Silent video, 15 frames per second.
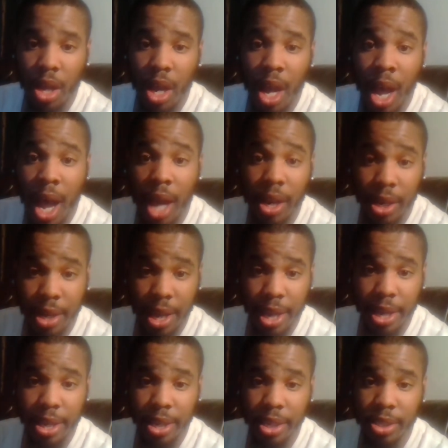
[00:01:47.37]

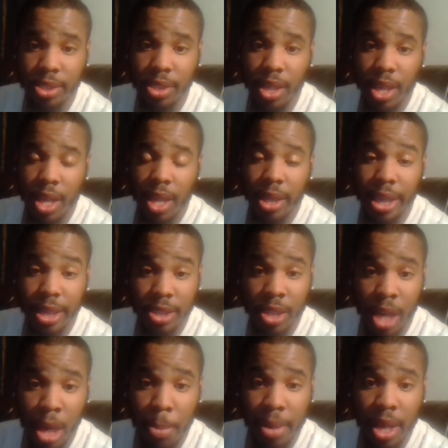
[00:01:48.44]
holidays that is
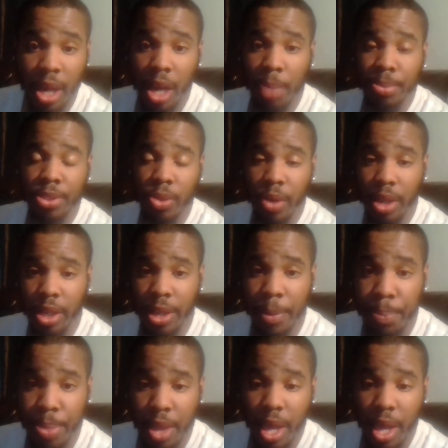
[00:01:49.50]
coming up shortly.